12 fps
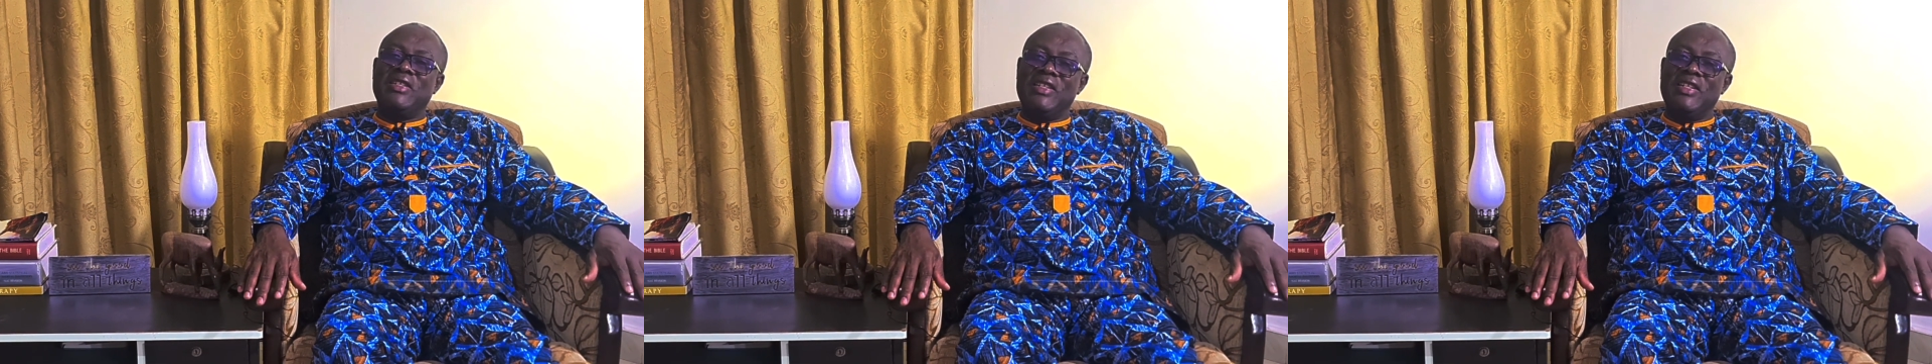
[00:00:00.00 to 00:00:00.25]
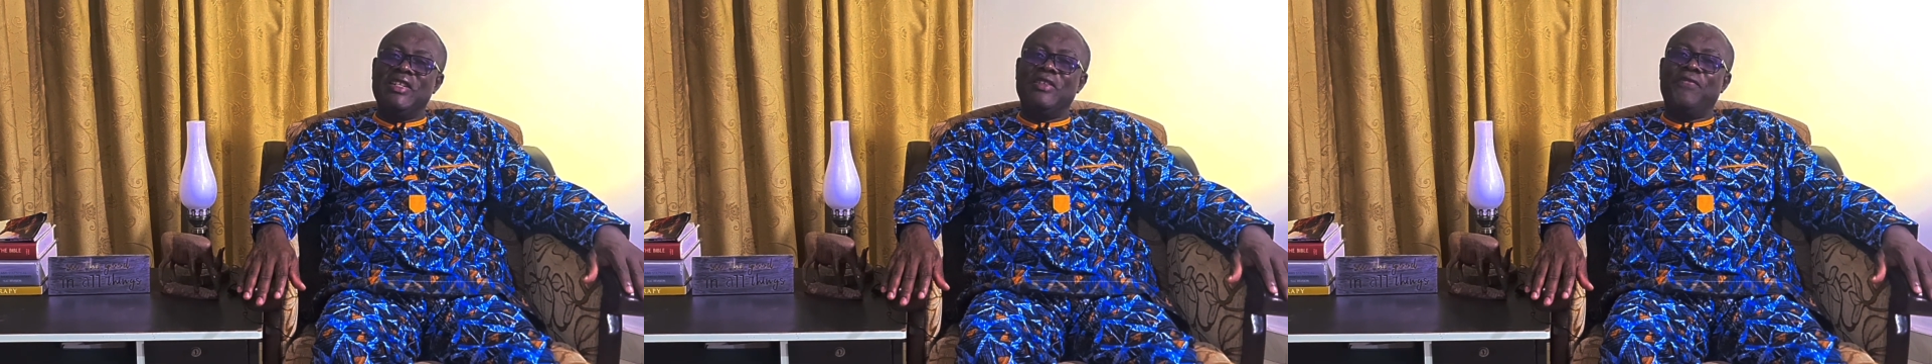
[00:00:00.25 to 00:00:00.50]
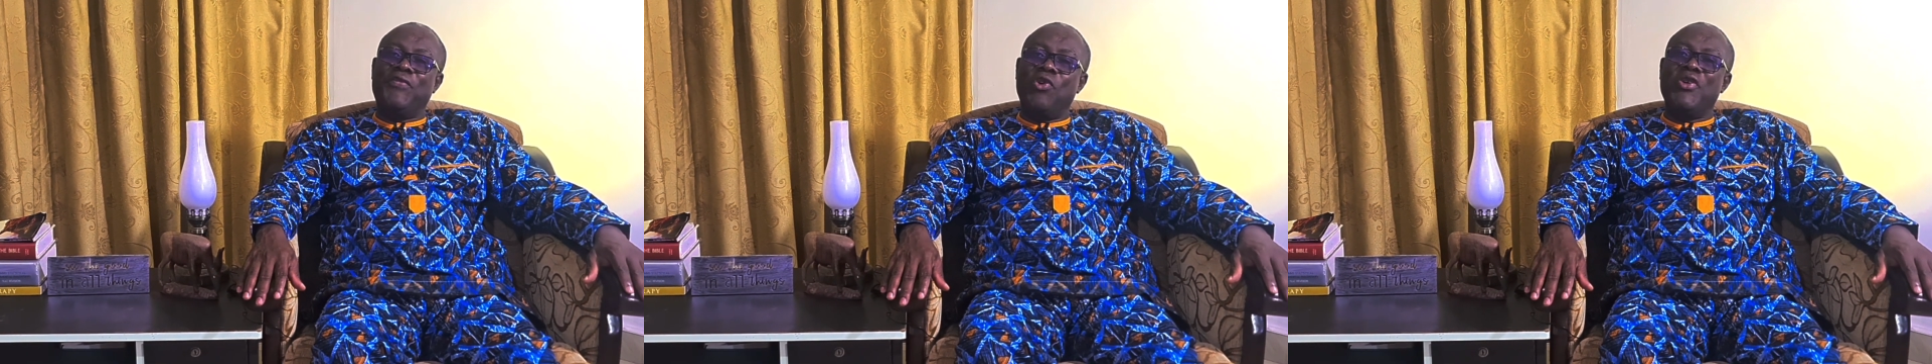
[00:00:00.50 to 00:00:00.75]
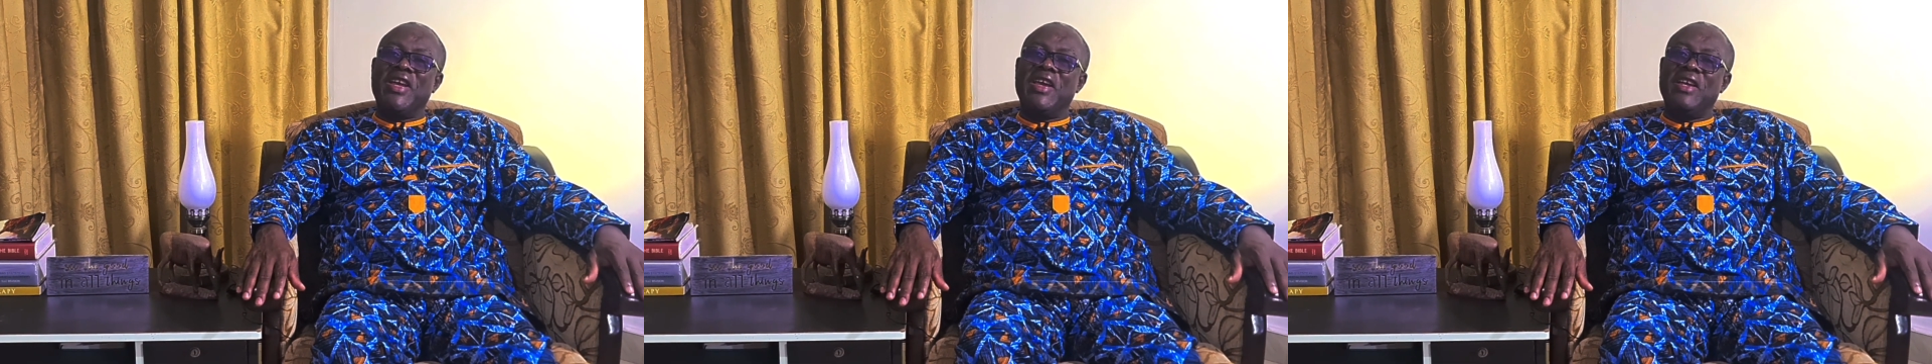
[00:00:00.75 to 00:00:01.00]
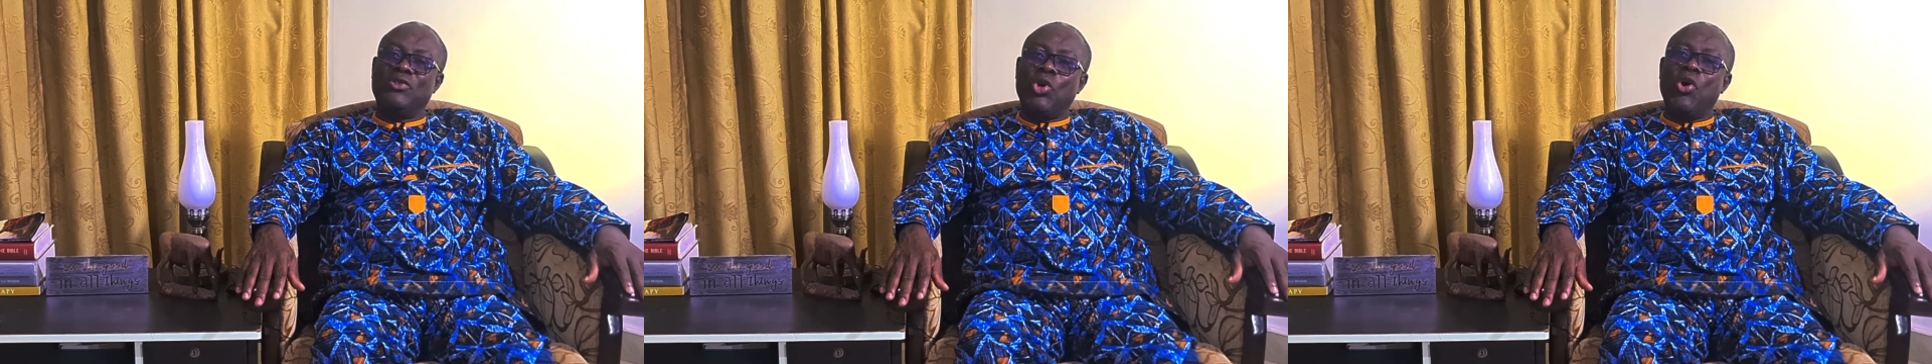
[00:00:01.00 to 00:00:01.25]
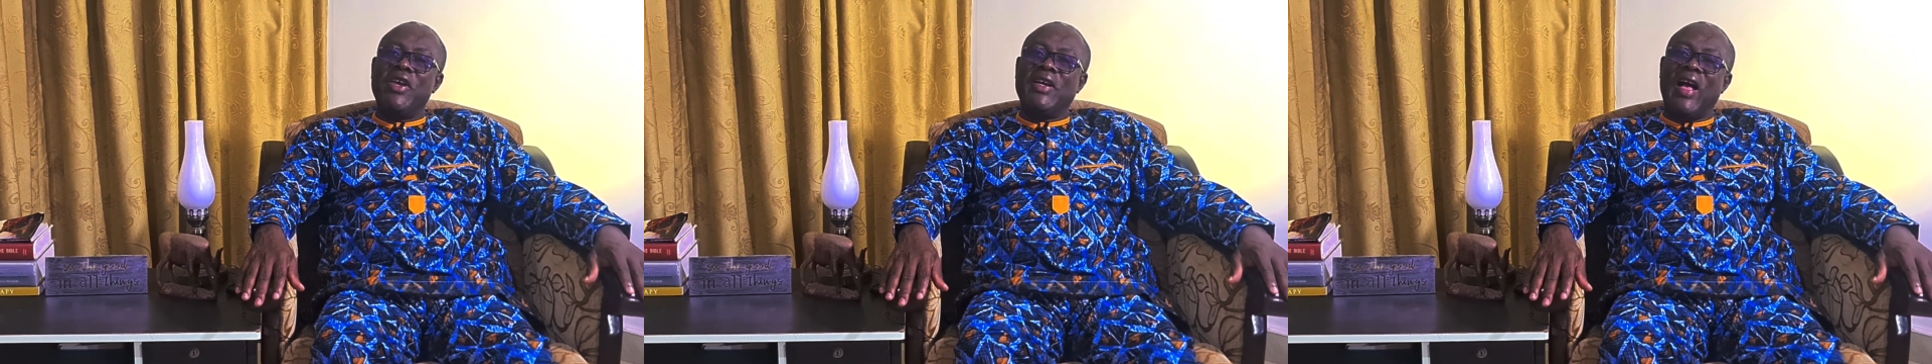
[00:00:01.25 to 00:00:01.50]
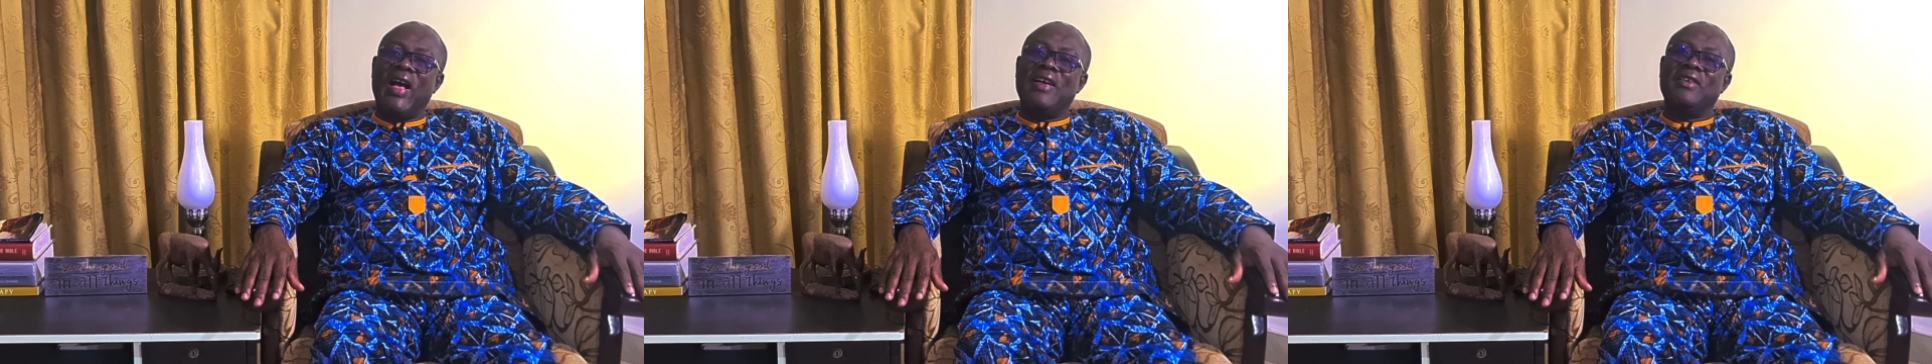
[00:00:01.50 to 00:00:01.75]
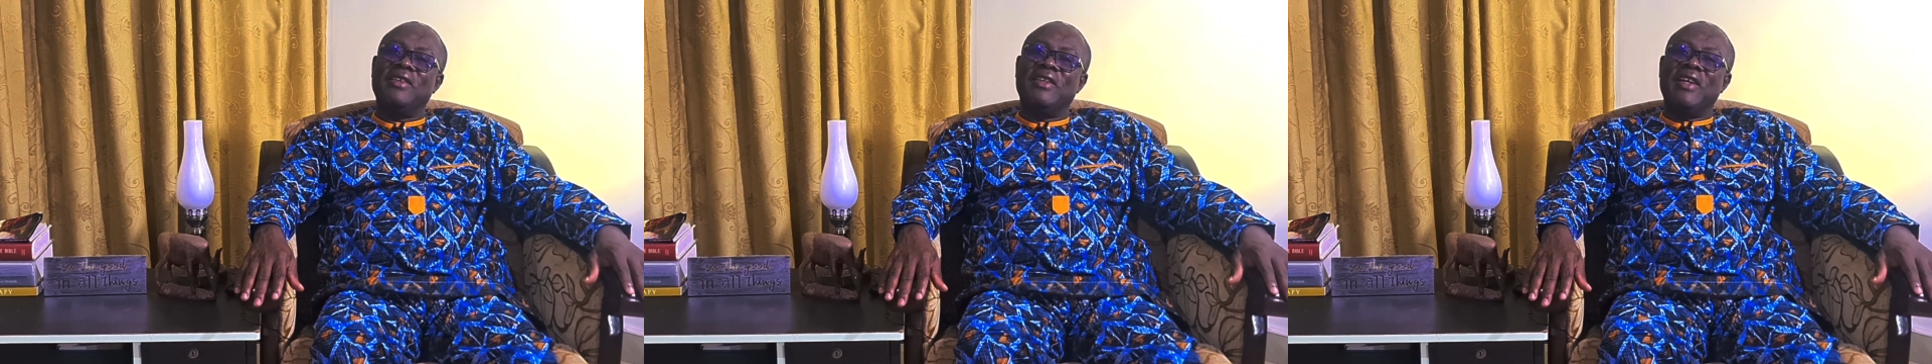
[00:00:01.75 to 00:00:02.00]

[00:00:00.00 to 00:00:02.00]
need for a toy car.